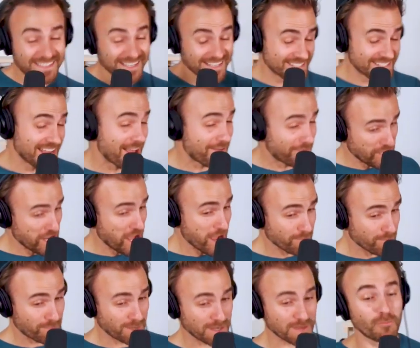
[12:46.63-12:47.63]
doesn't have a
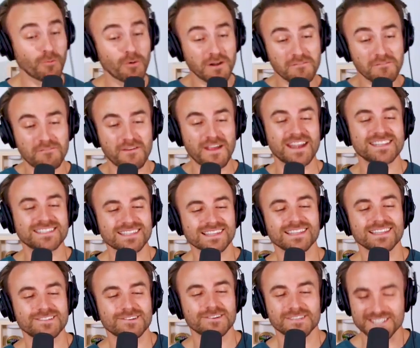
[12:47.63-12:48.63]
dog, but he would have fed his
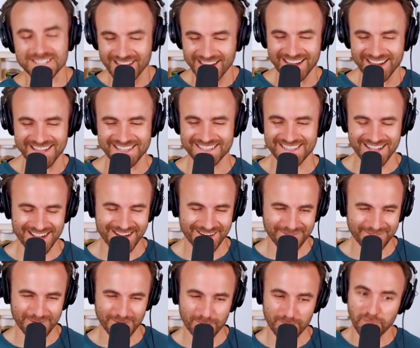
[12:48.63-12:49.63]
lizard Sunday's dog
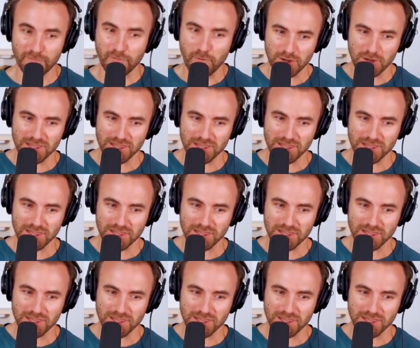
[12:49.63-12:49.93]
food before he